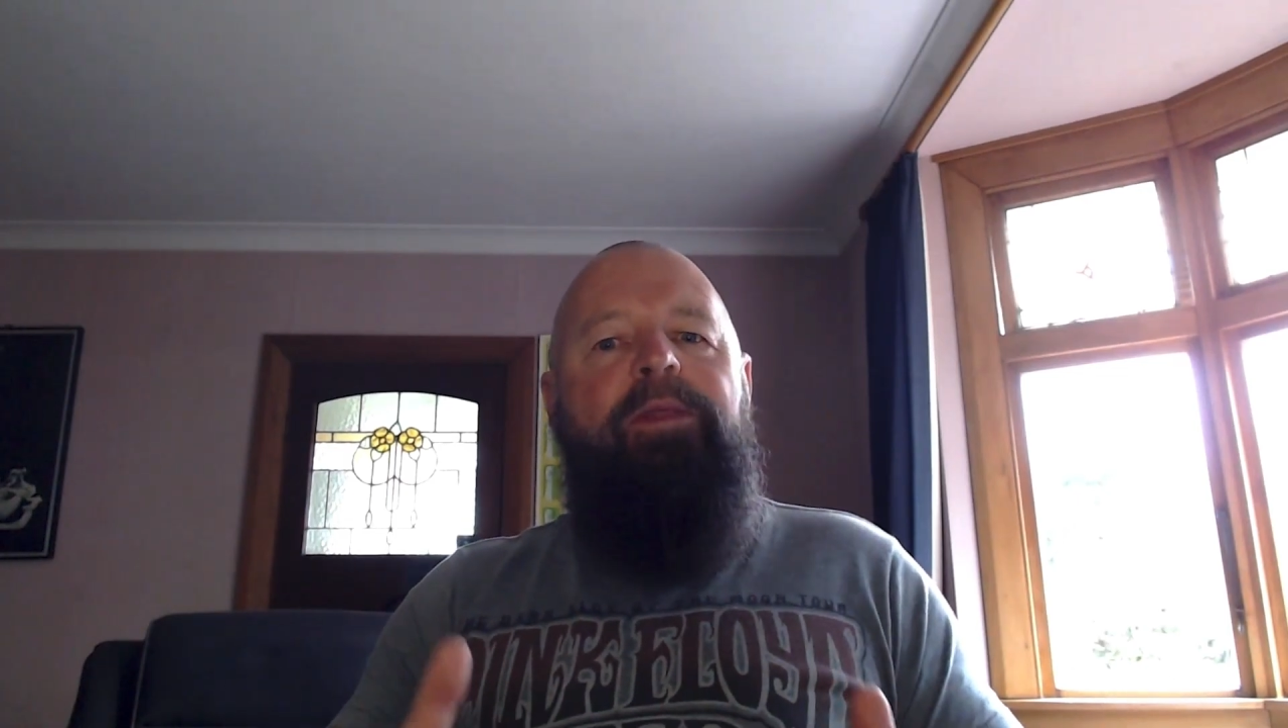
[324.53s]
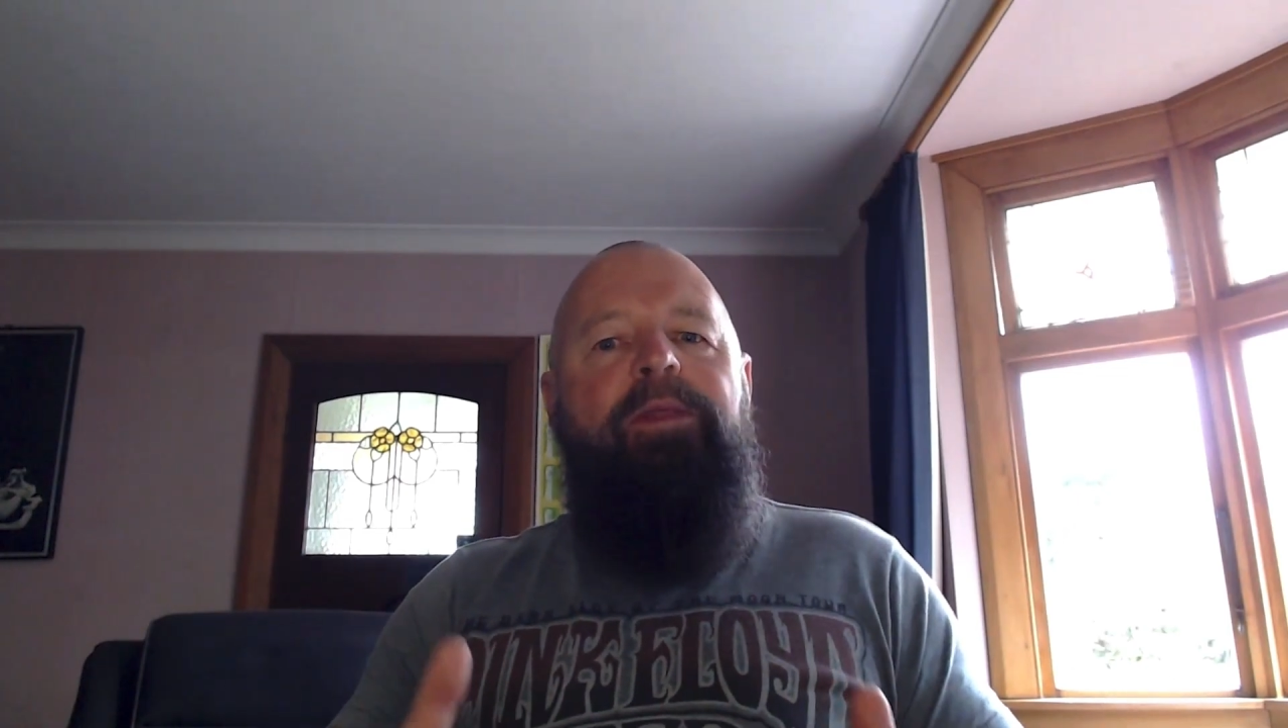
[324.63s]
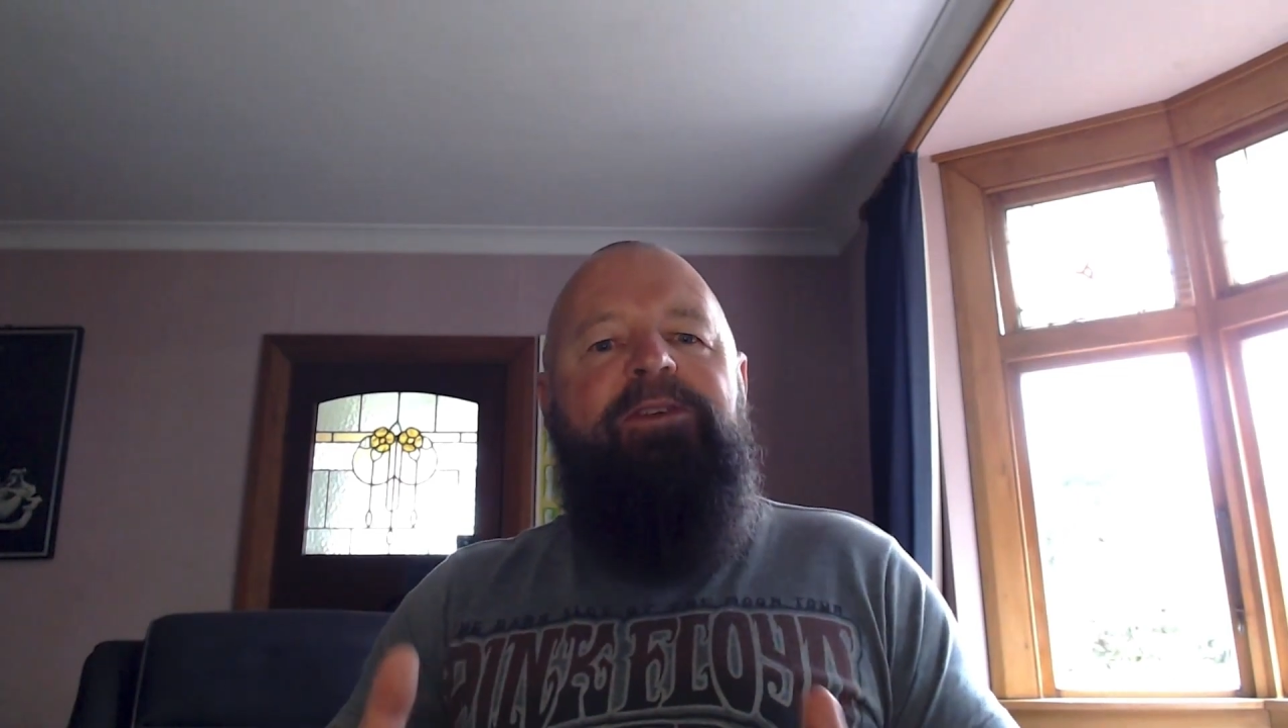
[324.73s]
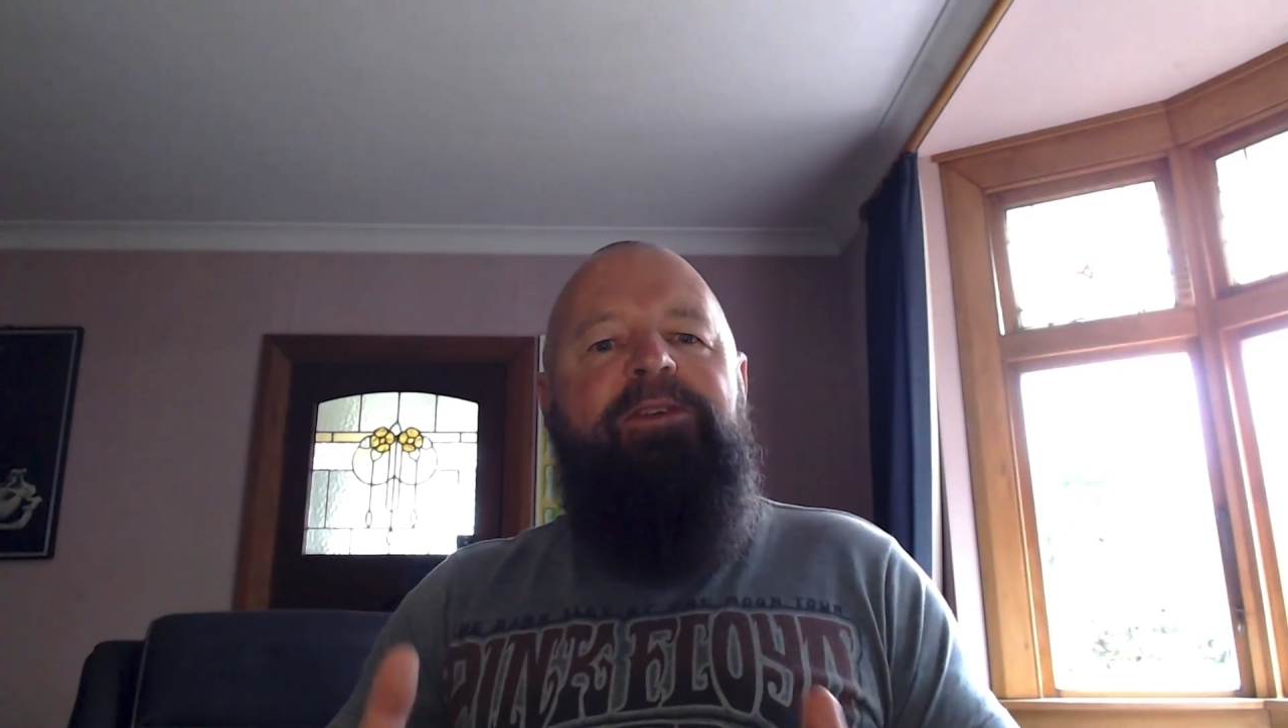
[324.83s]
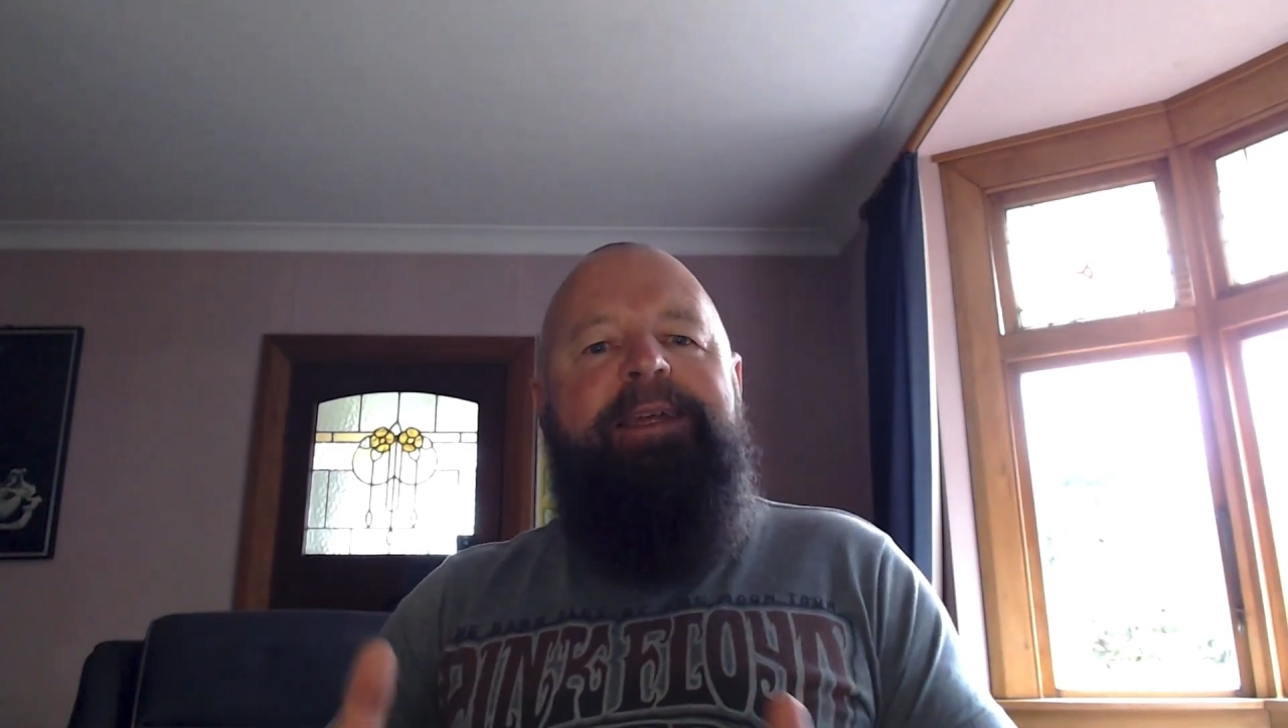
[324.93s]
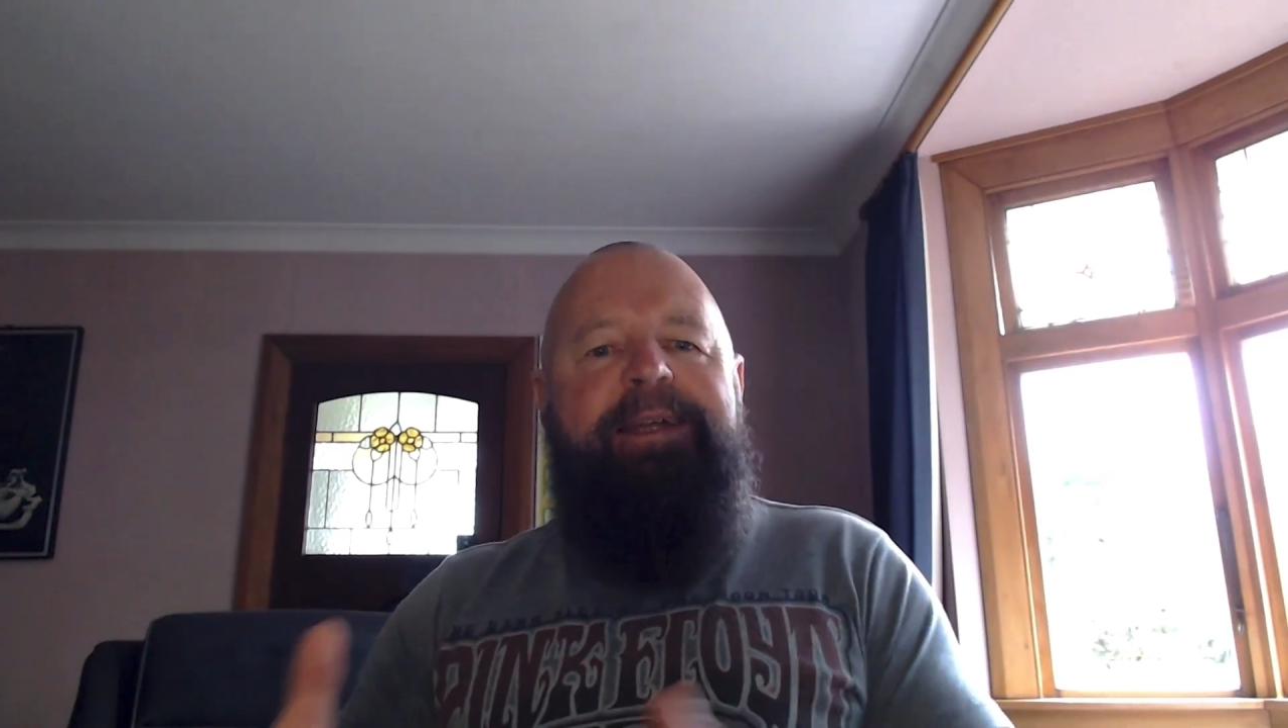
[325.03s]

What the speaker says: they're seeing